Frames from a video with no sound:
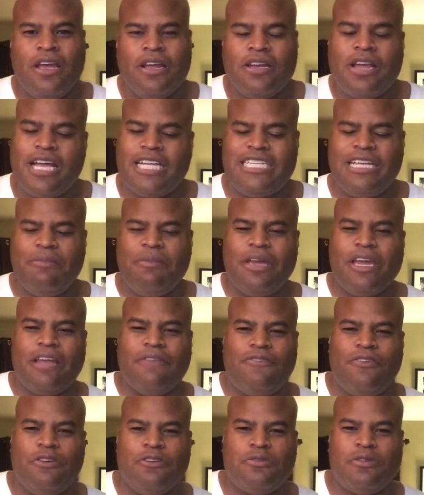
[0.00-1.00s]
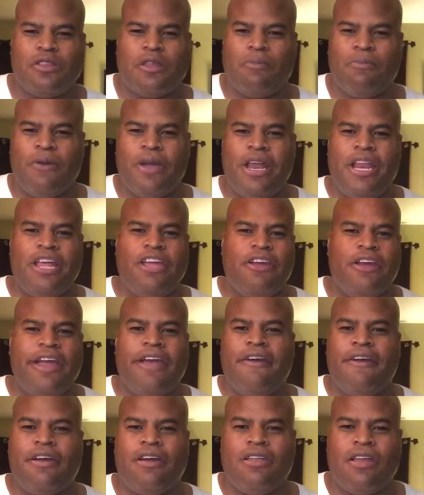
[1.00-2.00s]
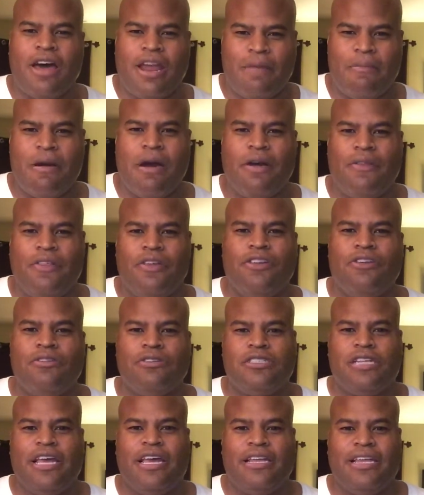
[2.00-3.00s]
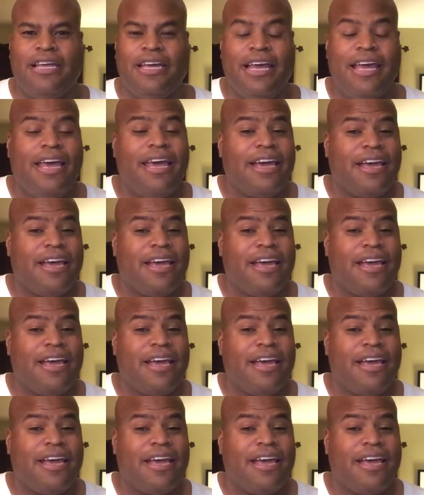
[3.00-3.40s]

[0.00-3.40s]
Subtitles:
Not to be confused with the Brady you're hearing a lot about in the news lately,